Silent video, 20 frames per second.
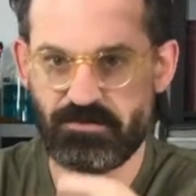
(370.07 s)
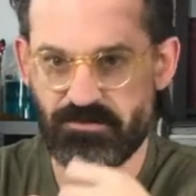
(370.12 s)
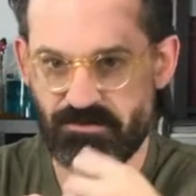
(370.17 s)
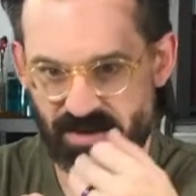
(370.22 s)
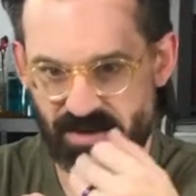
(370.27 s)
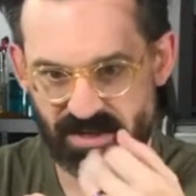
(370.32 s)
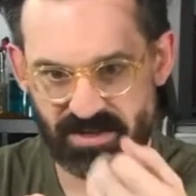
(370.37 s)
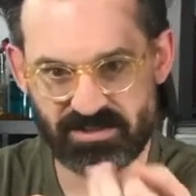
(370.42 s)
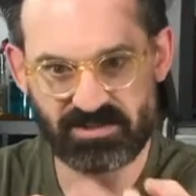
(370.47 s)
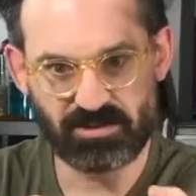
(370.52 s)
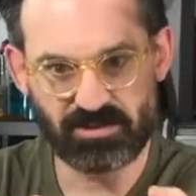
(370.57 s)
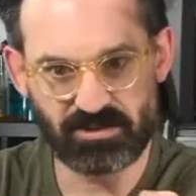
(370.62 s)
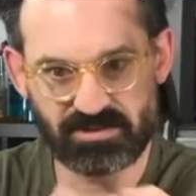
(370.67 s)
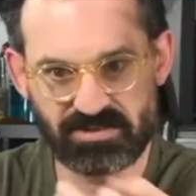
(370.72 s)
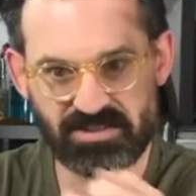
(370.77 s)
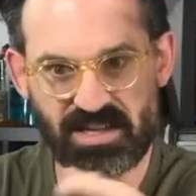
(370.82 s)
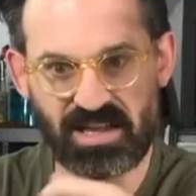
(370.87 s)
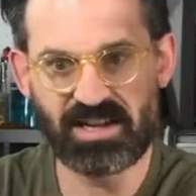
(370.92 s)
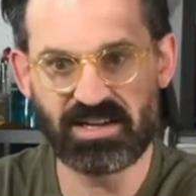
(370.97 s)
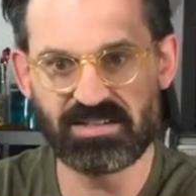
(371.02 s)
Fans looked
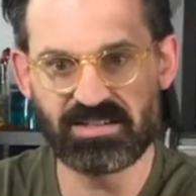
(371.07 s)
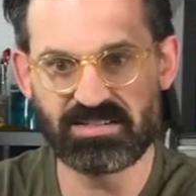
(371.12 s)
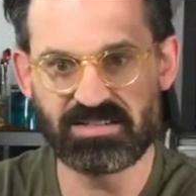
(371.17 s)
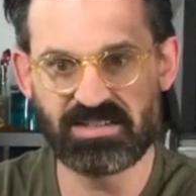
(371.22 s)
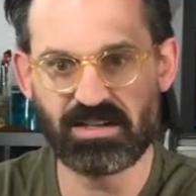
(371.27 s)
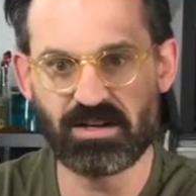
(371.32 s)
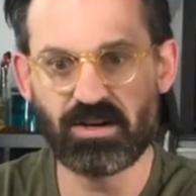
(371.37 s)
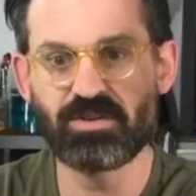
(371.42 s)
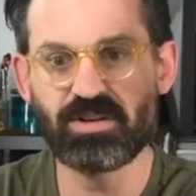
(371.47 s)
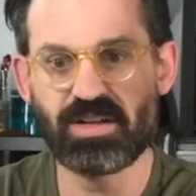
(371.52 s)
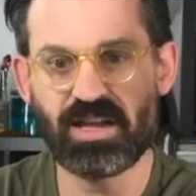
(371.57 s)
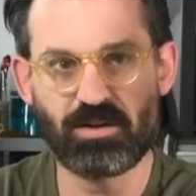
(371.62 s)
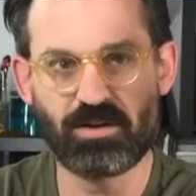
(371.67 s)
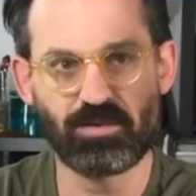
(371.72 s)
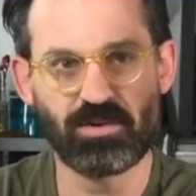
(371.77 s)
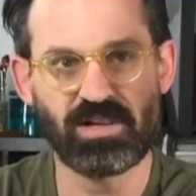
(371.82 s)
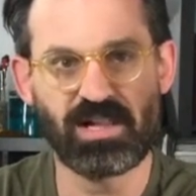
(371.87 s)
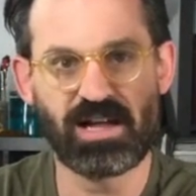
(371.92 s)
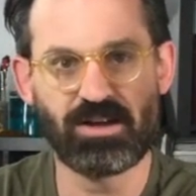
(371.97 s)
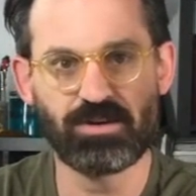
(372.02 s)
at it and said, okay,
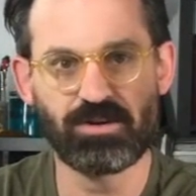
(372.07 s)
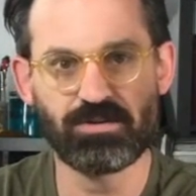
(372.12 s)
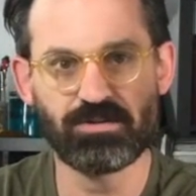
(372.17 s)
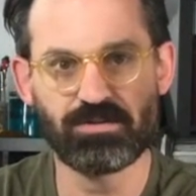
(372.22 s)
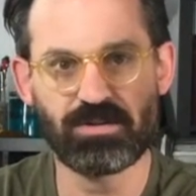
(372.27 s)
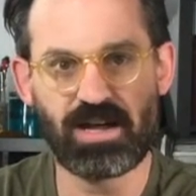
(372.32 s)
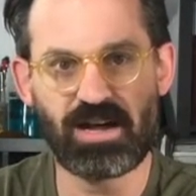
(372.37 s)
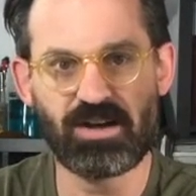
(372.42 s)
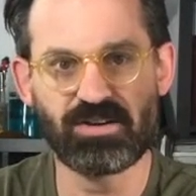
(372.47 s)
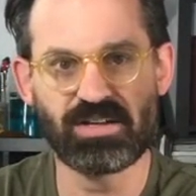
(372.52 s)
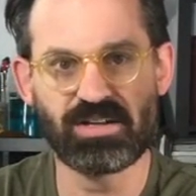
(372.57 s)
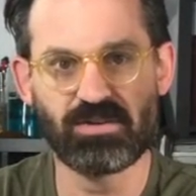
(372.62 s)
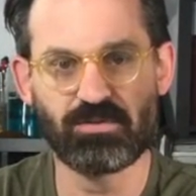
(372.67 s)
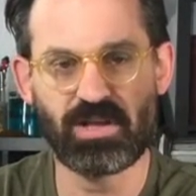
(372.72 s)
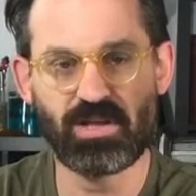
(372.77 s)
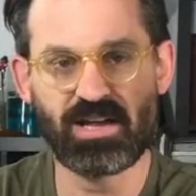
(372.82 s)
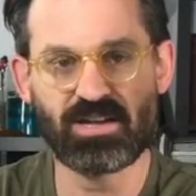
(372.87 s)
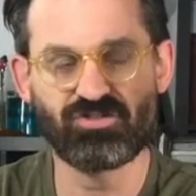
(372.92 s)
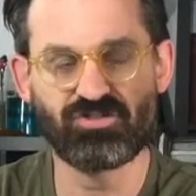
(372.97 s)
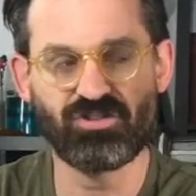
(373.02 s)
well, how, how can
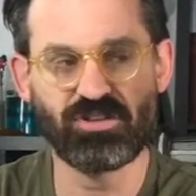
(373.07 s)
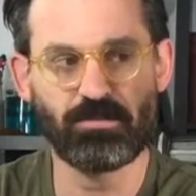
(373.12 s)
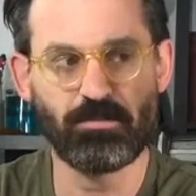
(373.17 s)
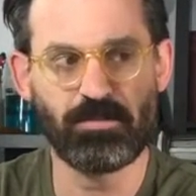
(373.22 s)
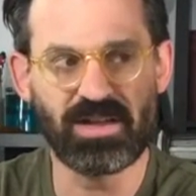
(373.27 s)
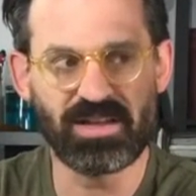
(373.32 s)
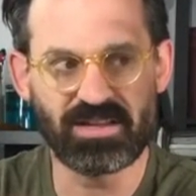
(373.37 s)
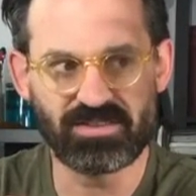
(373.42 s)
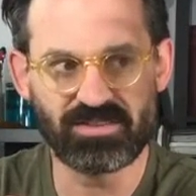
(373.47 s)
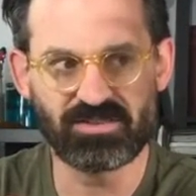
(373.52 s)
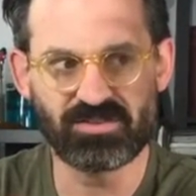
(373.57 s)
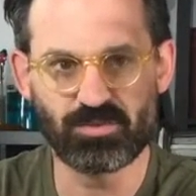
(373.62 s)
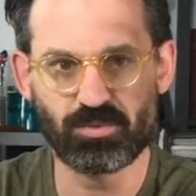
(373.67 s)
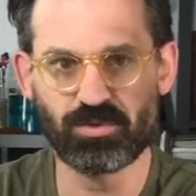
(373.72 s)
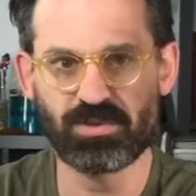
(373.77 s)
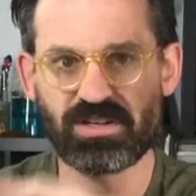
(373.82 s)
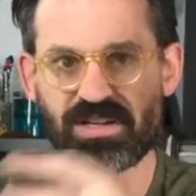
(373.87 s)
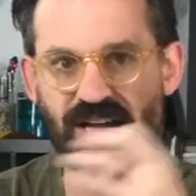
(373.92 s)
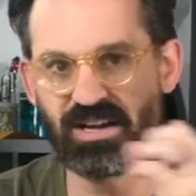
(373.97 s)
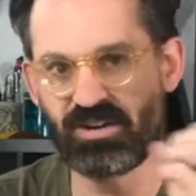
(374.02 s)
we actually make this
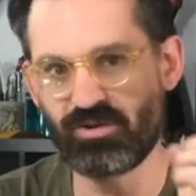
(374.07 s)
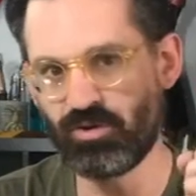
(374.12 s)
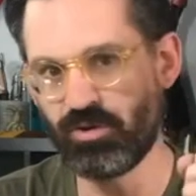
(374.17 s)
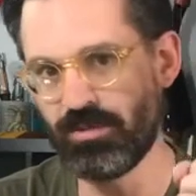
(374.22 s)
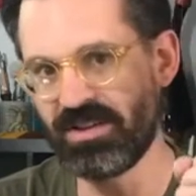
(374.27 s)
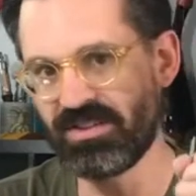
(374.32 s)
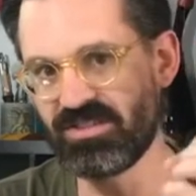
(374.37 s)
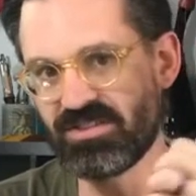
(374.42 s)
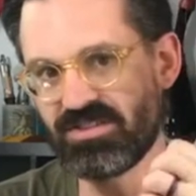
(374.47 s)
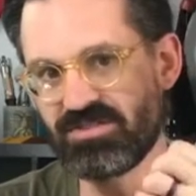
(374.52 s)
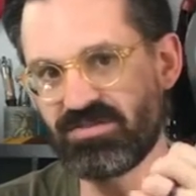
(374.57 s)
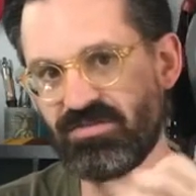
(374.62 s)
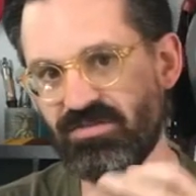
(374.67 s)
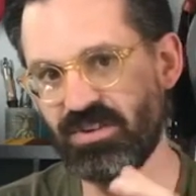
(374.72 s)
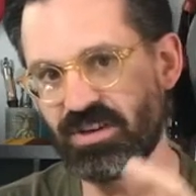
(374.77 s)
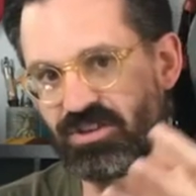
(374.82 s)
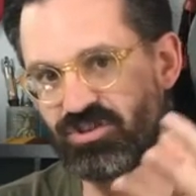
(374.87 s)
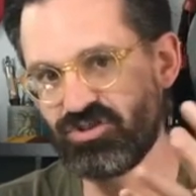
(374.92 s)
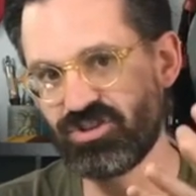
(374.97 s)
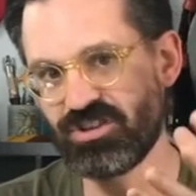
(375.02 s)
work? How can we make this
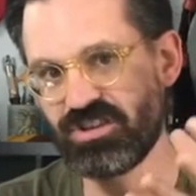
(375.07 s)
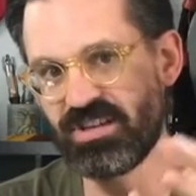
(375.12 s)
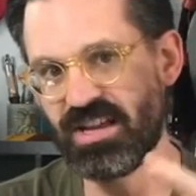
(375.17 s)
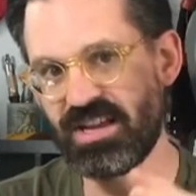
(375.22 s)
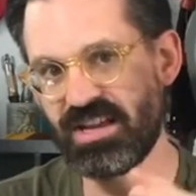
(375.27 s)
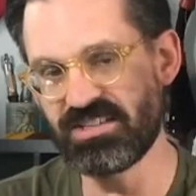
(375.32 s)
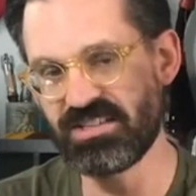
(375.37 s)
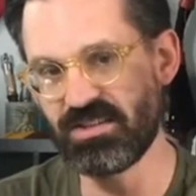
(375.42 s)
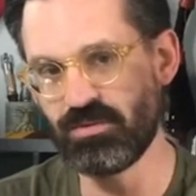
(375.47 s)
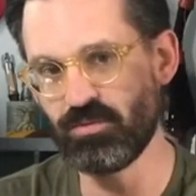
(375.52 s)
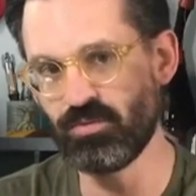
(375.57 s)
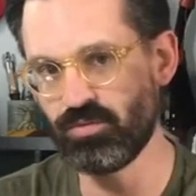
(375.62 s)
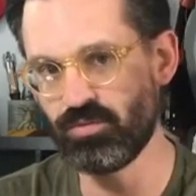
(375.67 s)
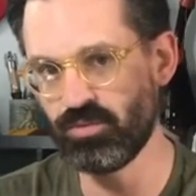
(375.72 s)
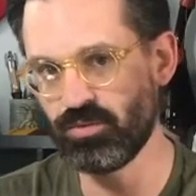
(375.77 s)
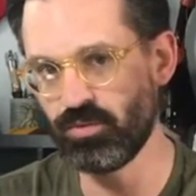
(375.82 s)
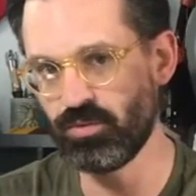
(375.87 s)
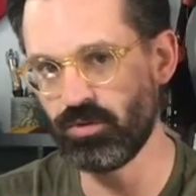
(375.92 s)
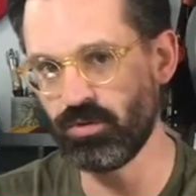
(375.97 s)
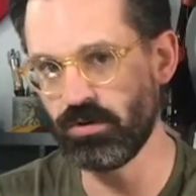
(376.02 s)
function as a
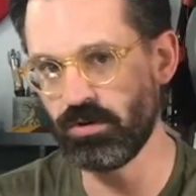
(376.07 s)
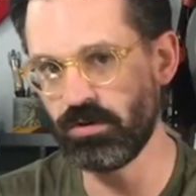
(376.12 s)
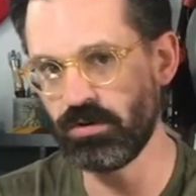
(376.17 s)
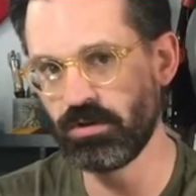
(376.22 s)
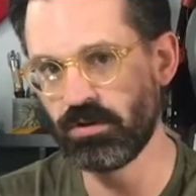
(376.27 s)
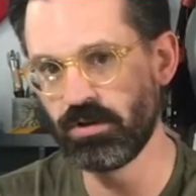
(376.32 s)
rule?